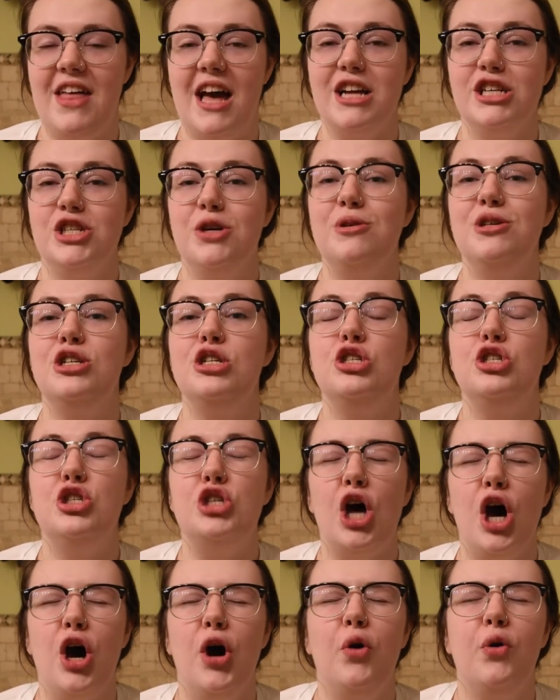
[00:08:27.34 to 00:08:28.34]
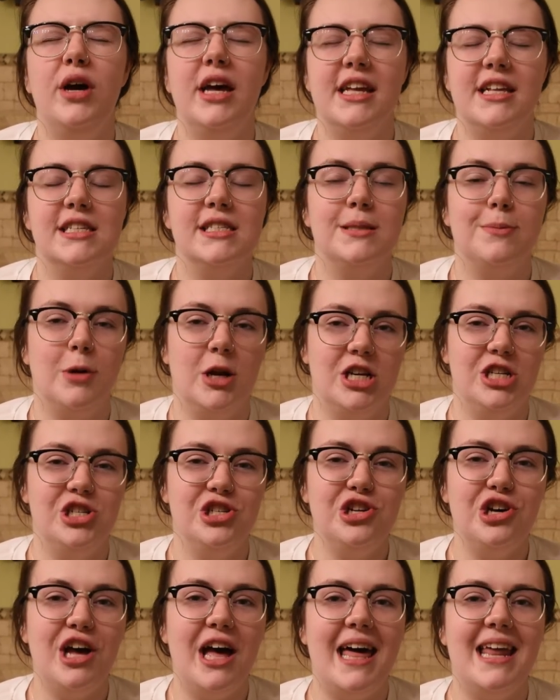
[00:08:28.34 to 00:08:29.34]
that show is so
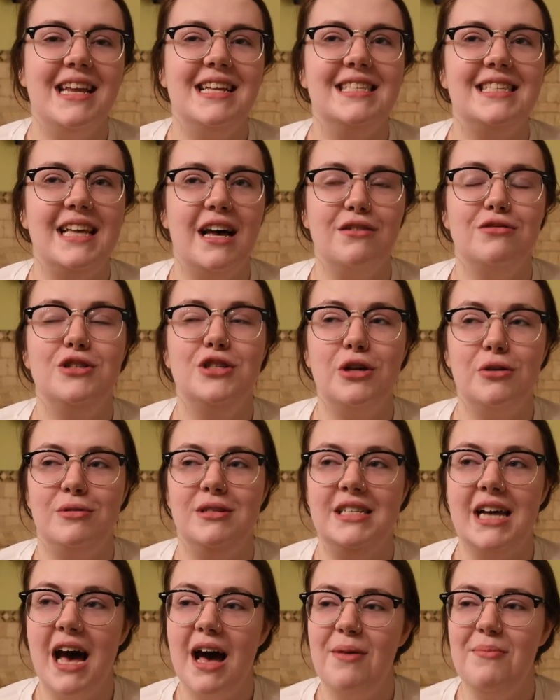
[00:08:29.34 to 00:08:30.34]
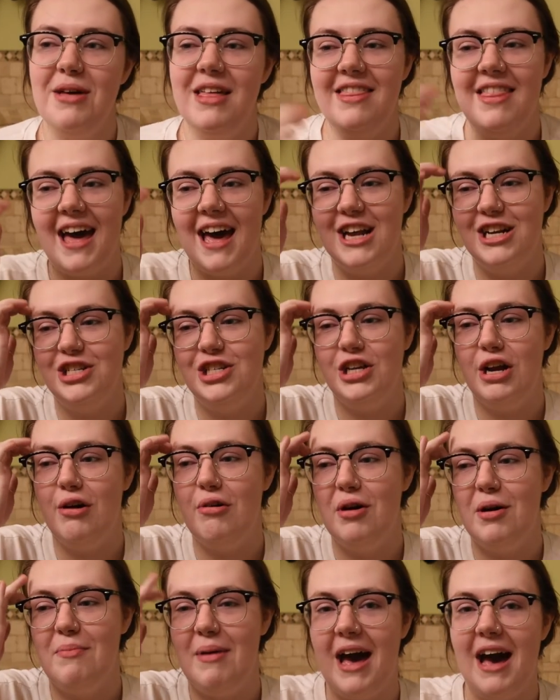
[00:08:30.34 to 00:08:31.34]
inspirational and it sounds so dumb that a
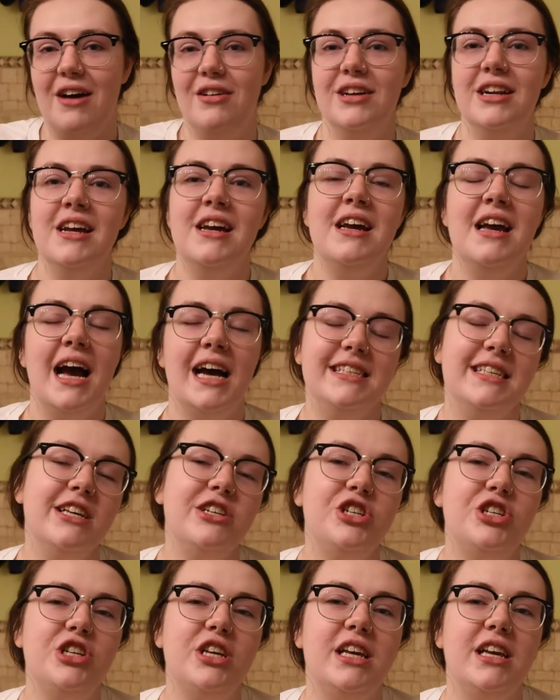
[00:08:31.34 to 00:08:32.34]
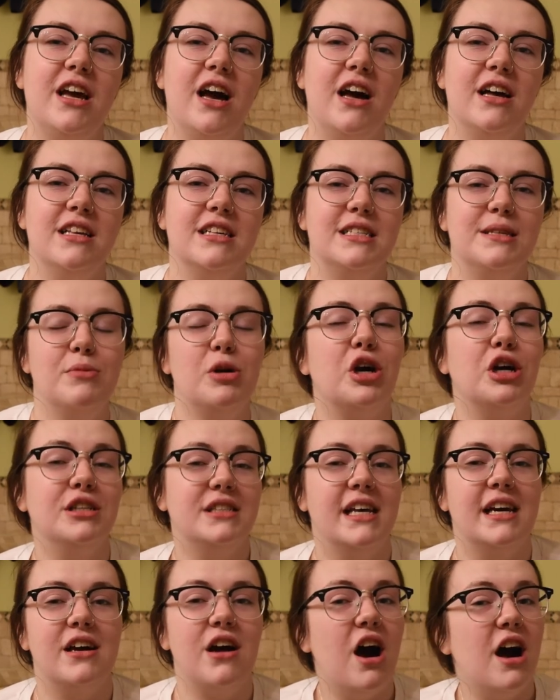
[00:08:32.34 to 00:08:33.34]
show about essentially some
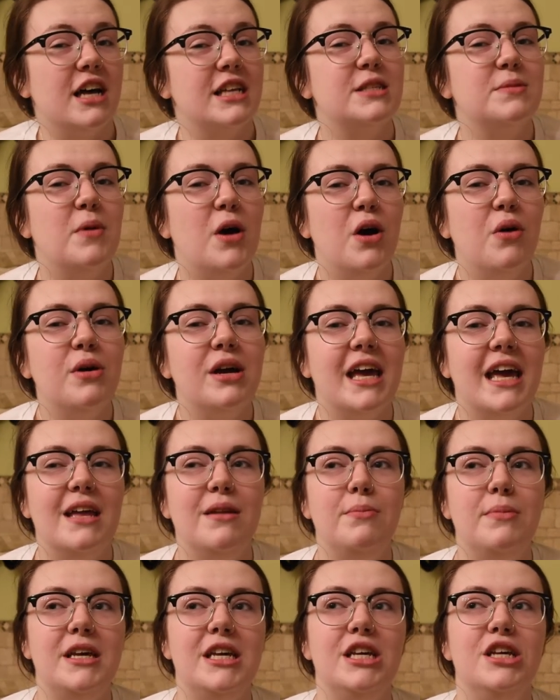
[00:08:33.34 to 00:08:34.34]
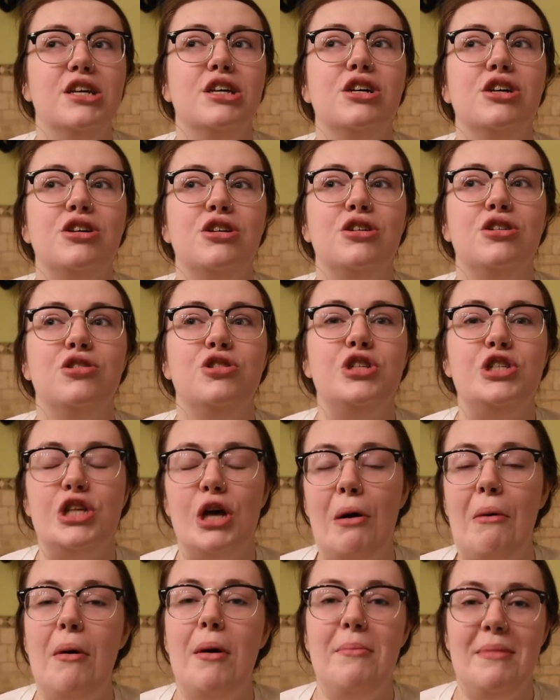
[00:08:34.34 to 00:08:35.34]
girls like Cosmo can be
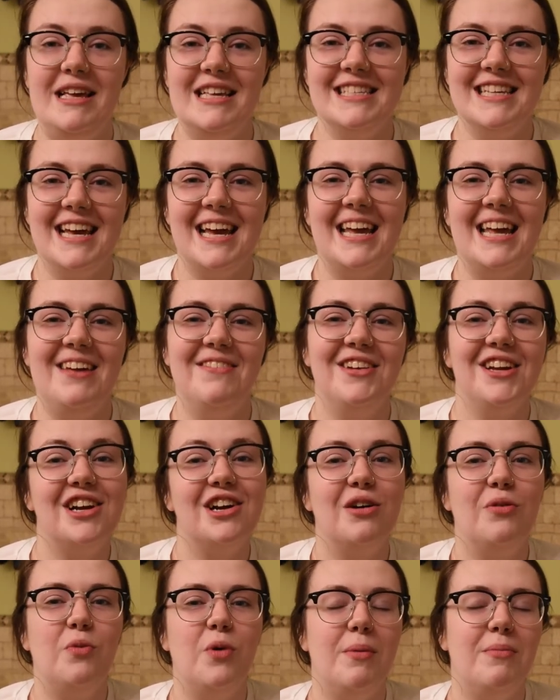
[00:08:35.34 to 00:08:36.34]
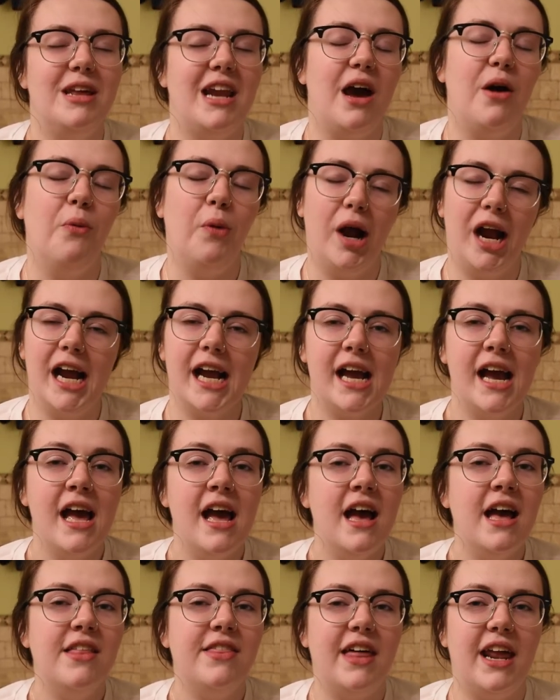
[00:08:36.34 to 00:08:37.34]
so amazing. Even women at work
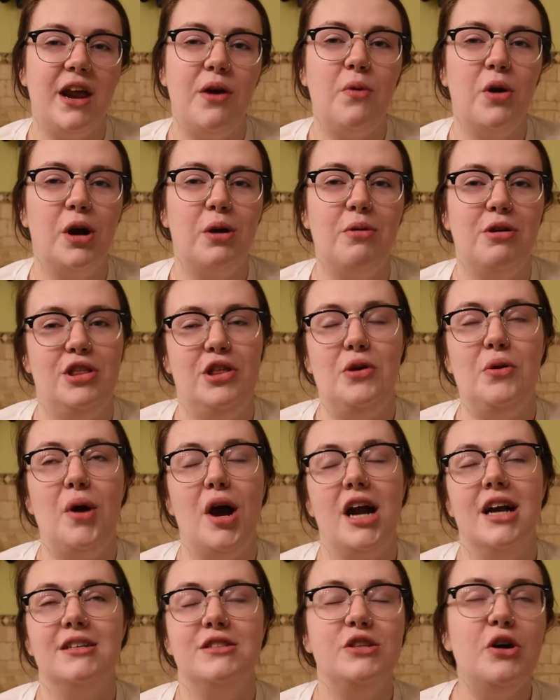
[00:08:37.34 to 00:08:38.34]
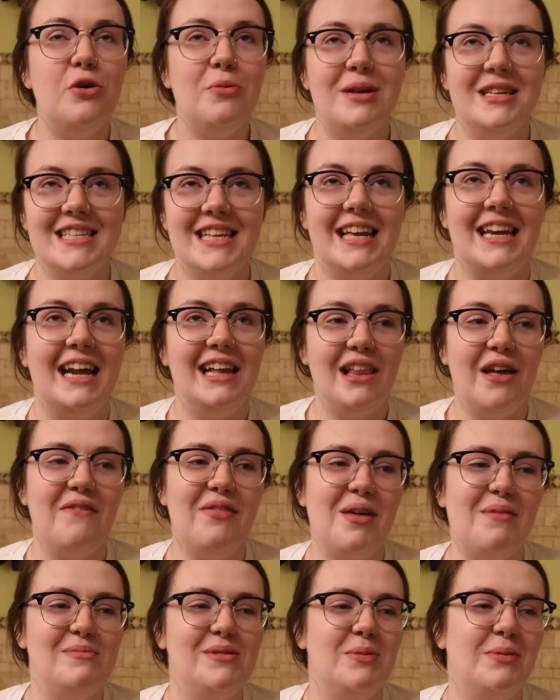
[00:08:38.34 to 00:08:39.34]
that I work with who are so amazing and I
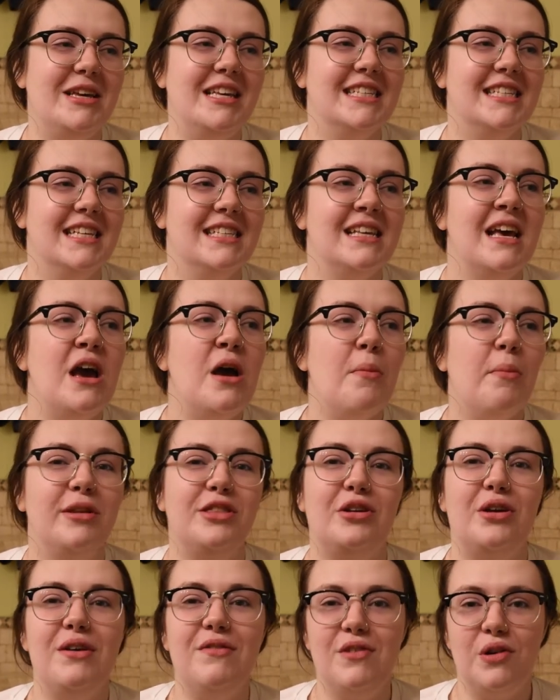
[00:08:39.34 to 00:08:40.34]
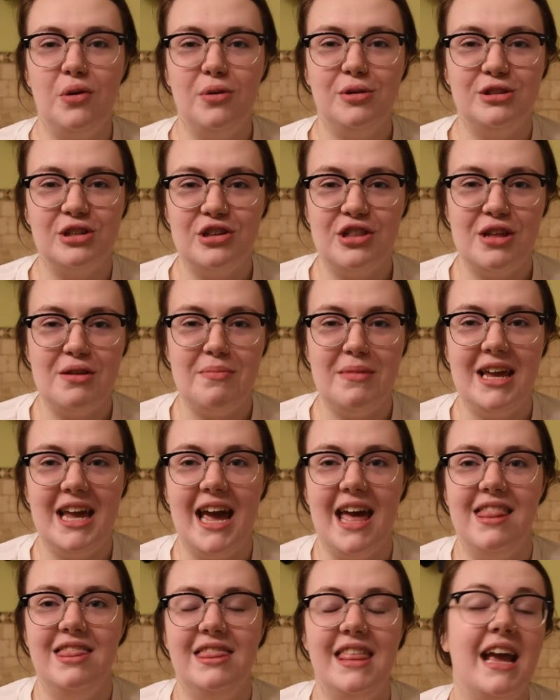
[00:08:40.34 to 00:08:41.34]
love them to pieces, but they're even older than me
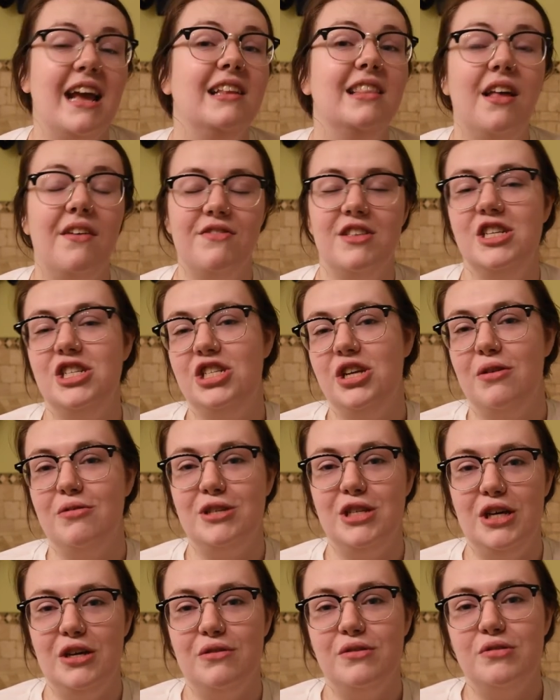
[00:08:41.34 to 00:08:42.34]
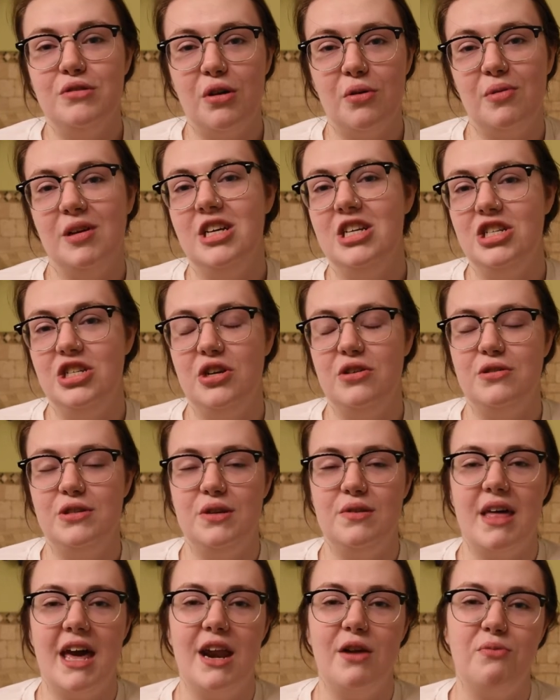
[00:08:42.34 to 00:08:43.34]
and they love this show too. So it really shows
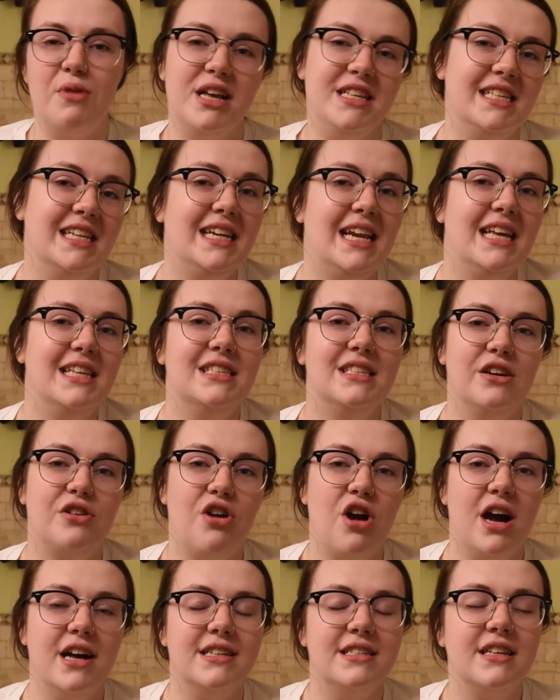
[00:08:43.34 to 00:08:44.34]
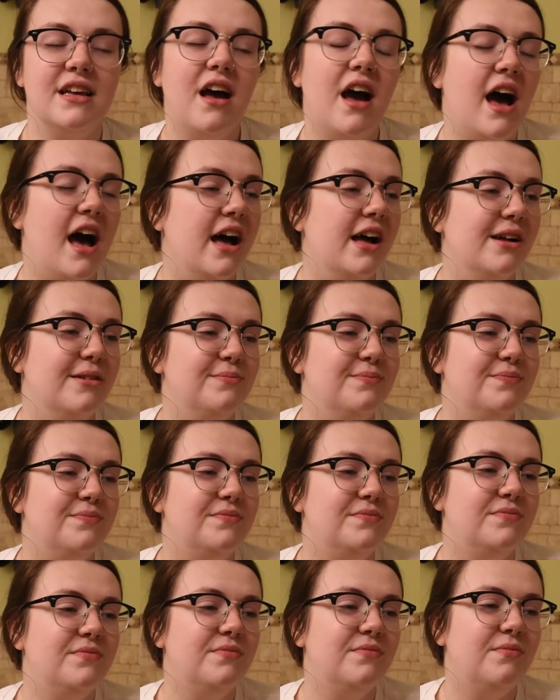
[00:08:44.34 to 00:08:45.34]
you that it resonates across um,
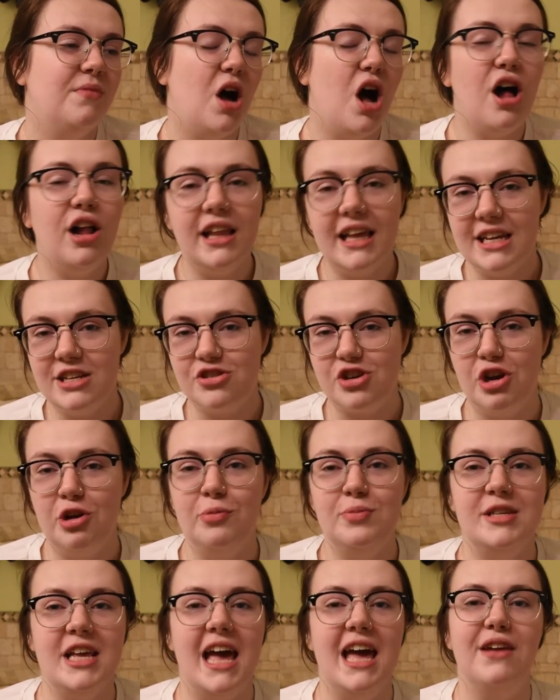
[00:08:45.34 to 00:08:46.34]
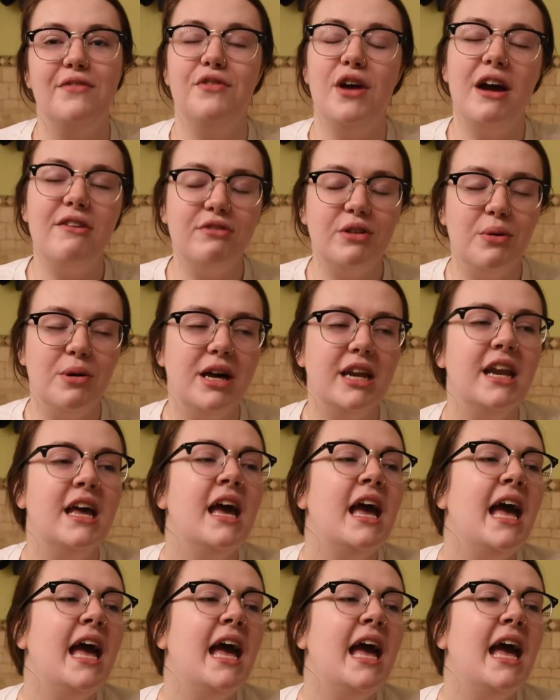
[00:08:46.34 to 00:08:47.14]
all age groups and for everyone.